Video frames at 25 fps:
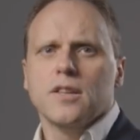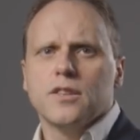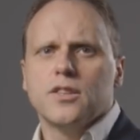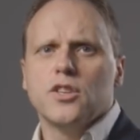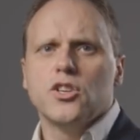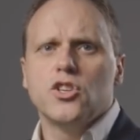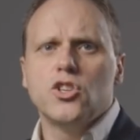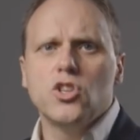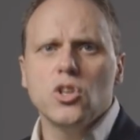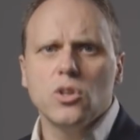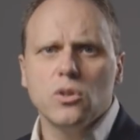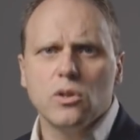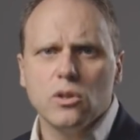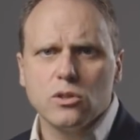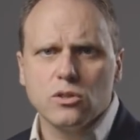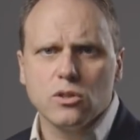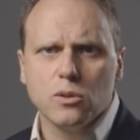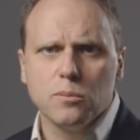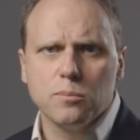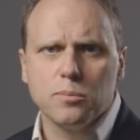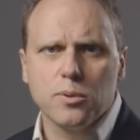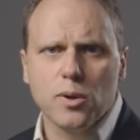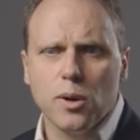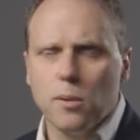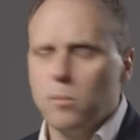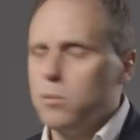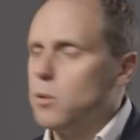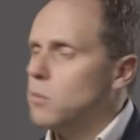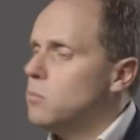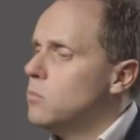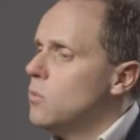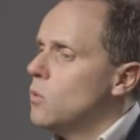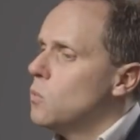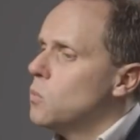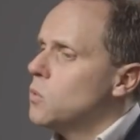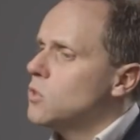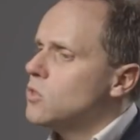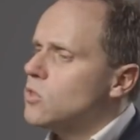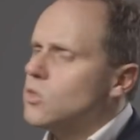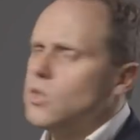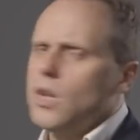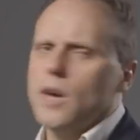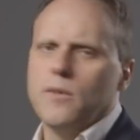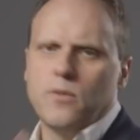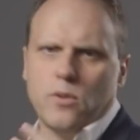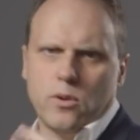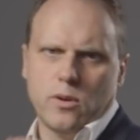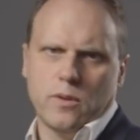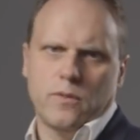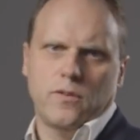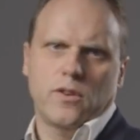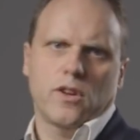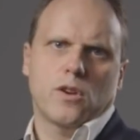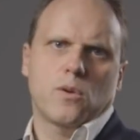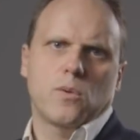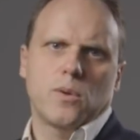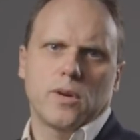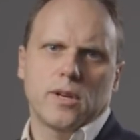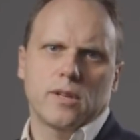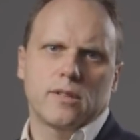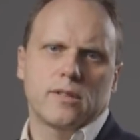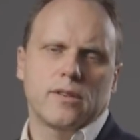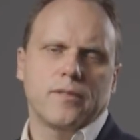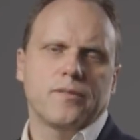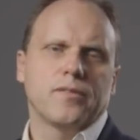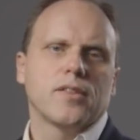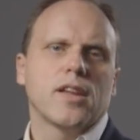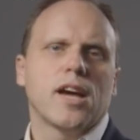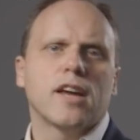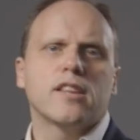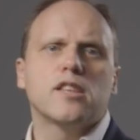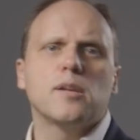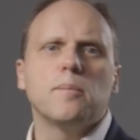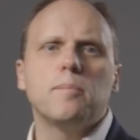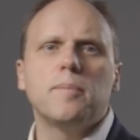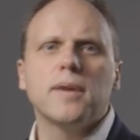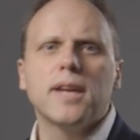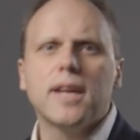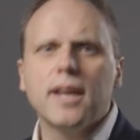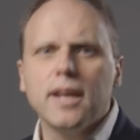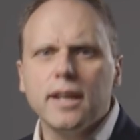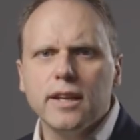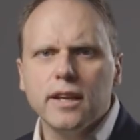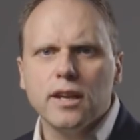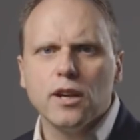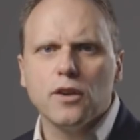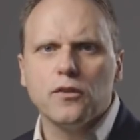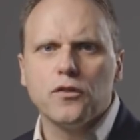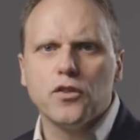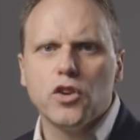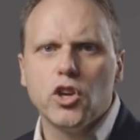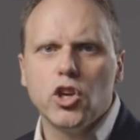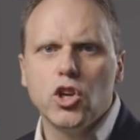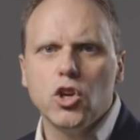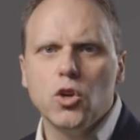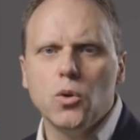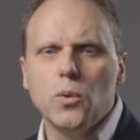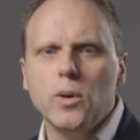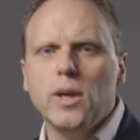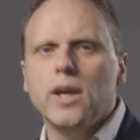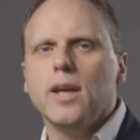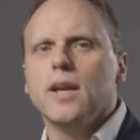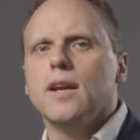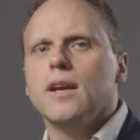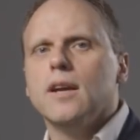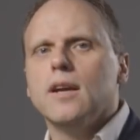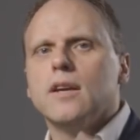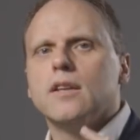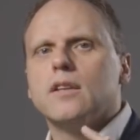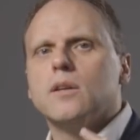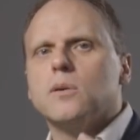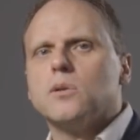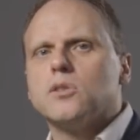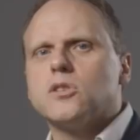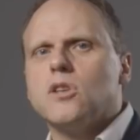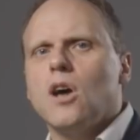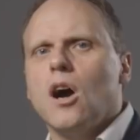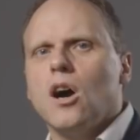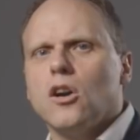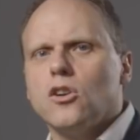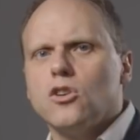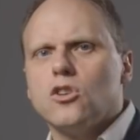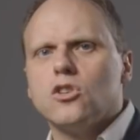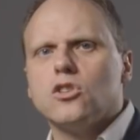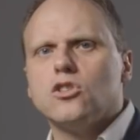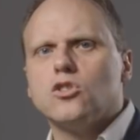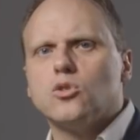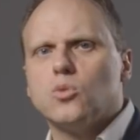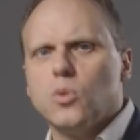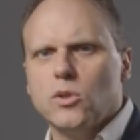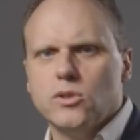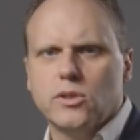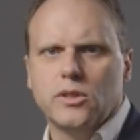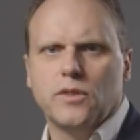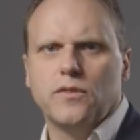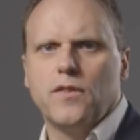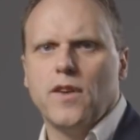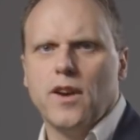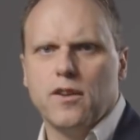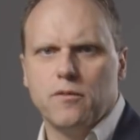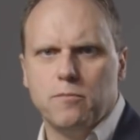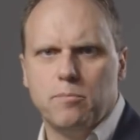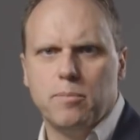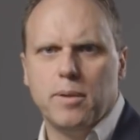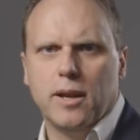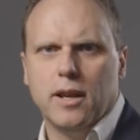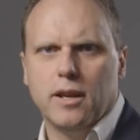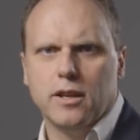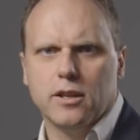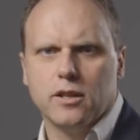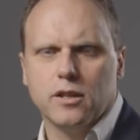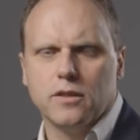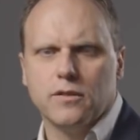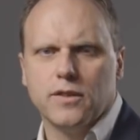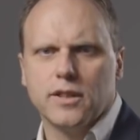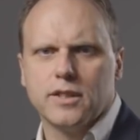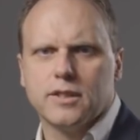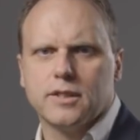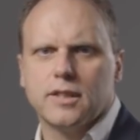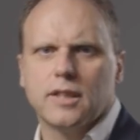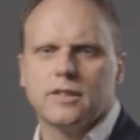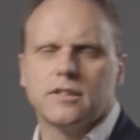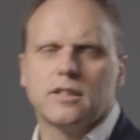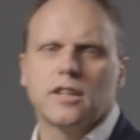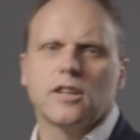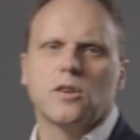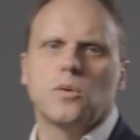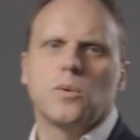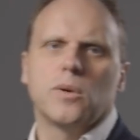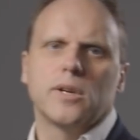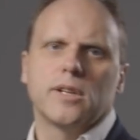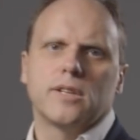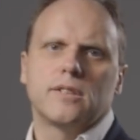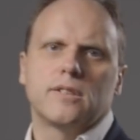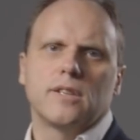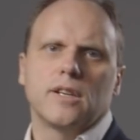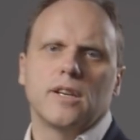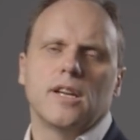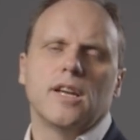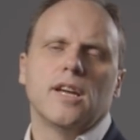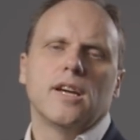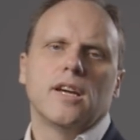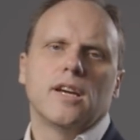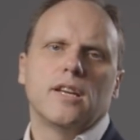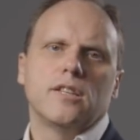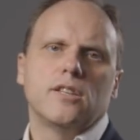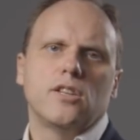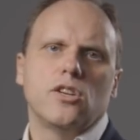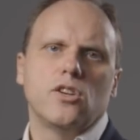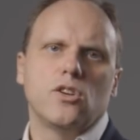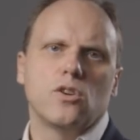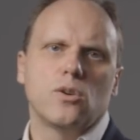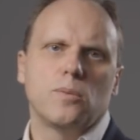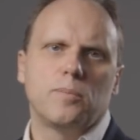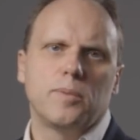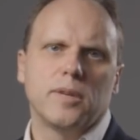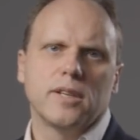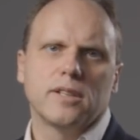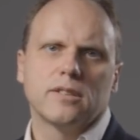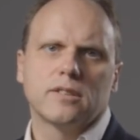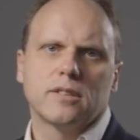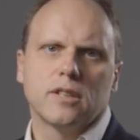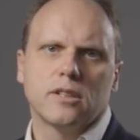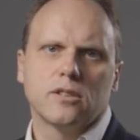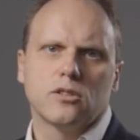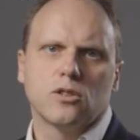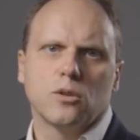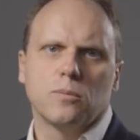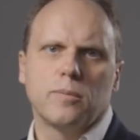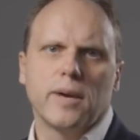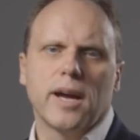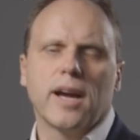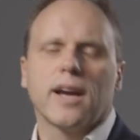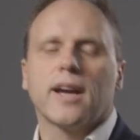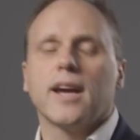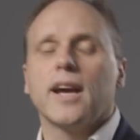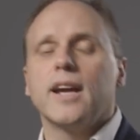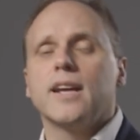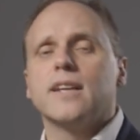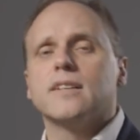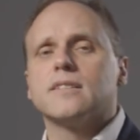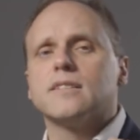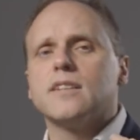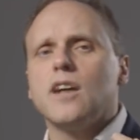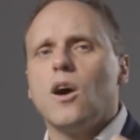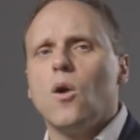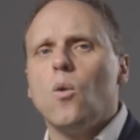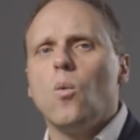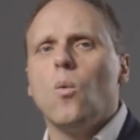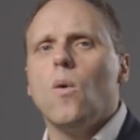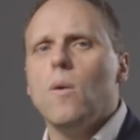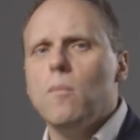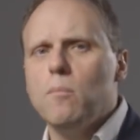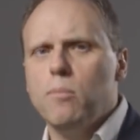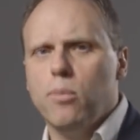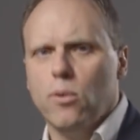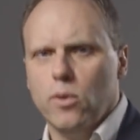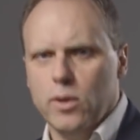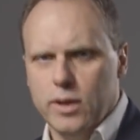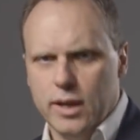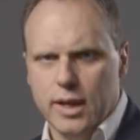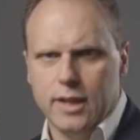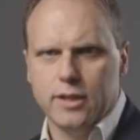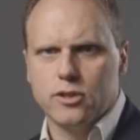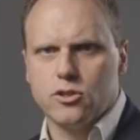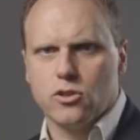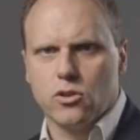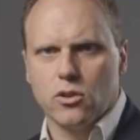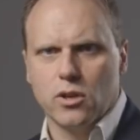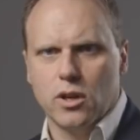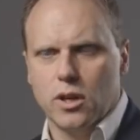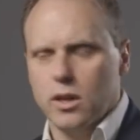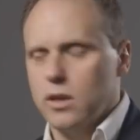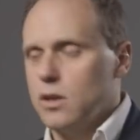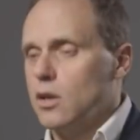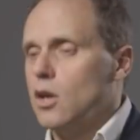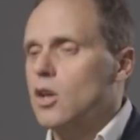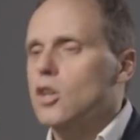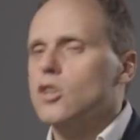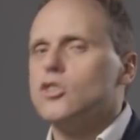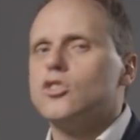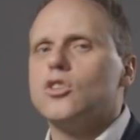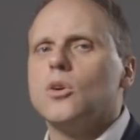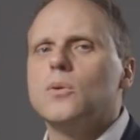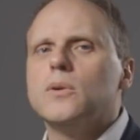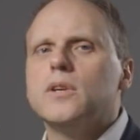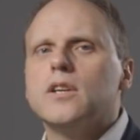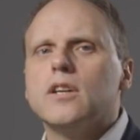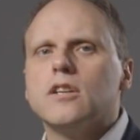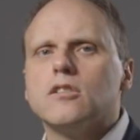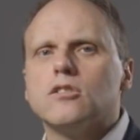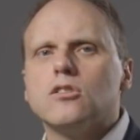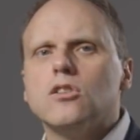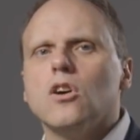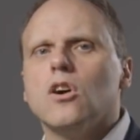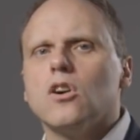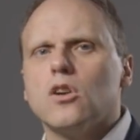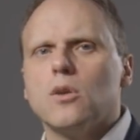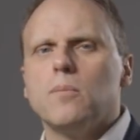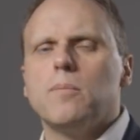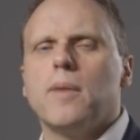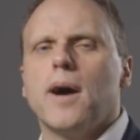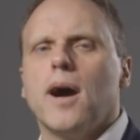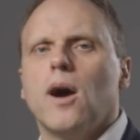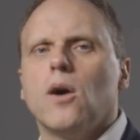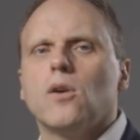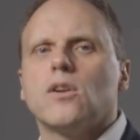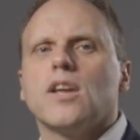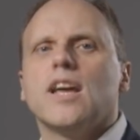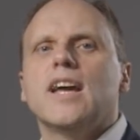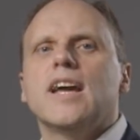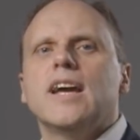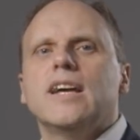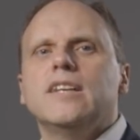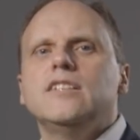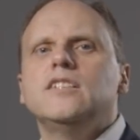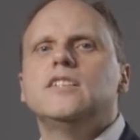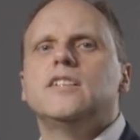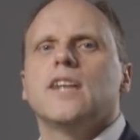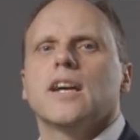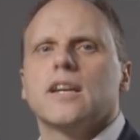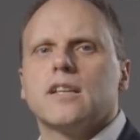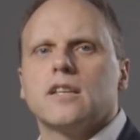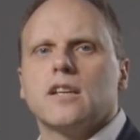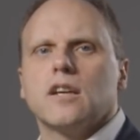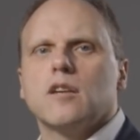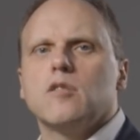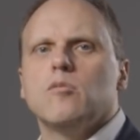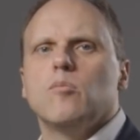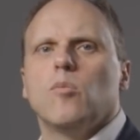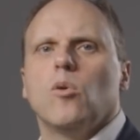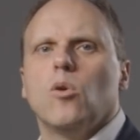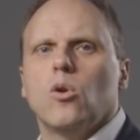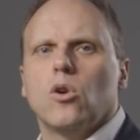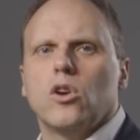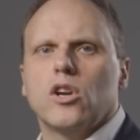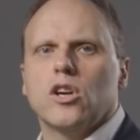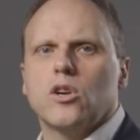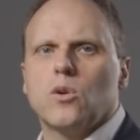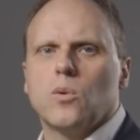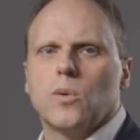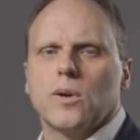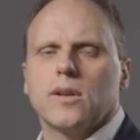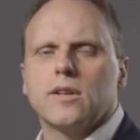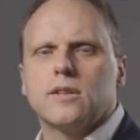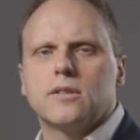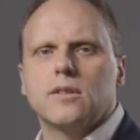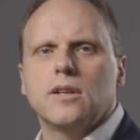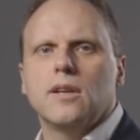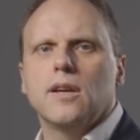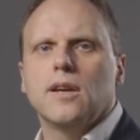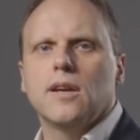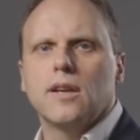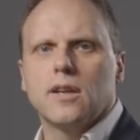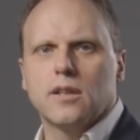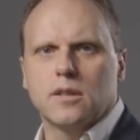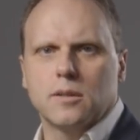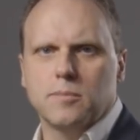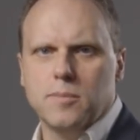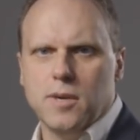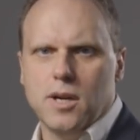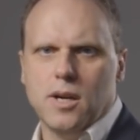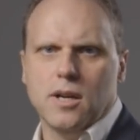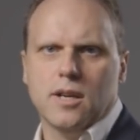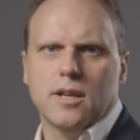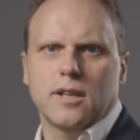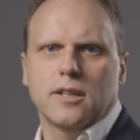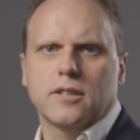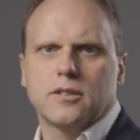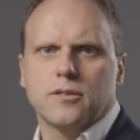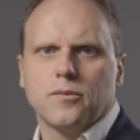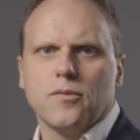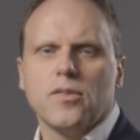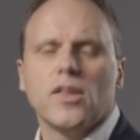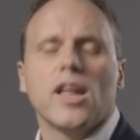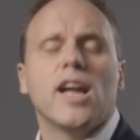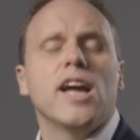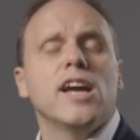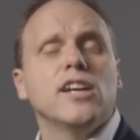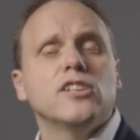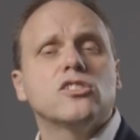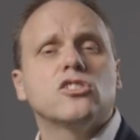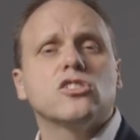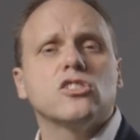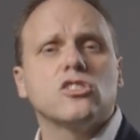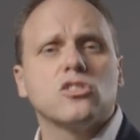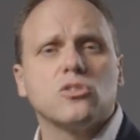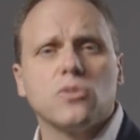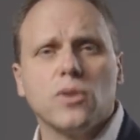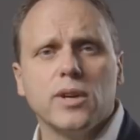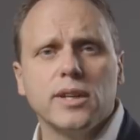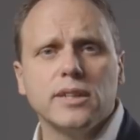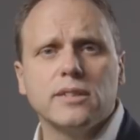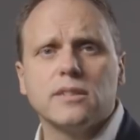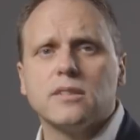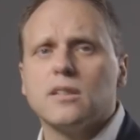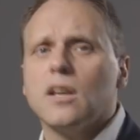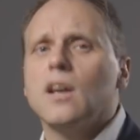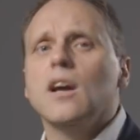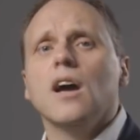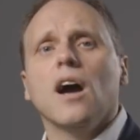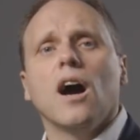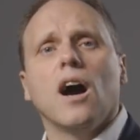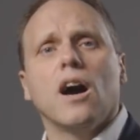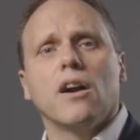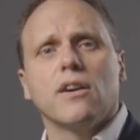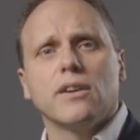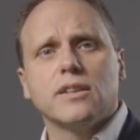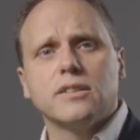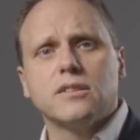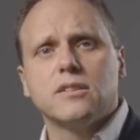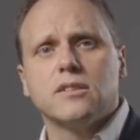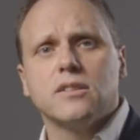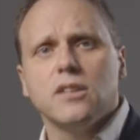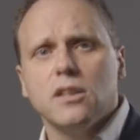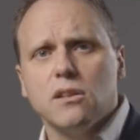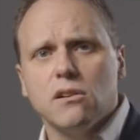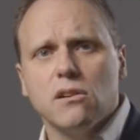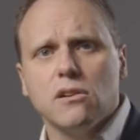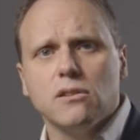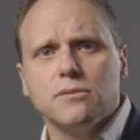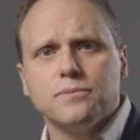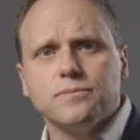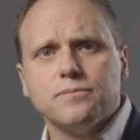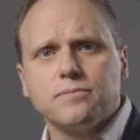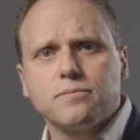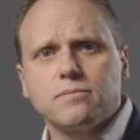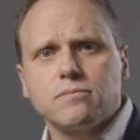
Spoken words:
The Eurozone problem was never of liquidity. At the beginning of QE, there was 125 billion of excess liquidity in the European Central Bank. It is now 1.8 trillion. So it is not about injecting more liquidity in the markets. Interest rates are at zero.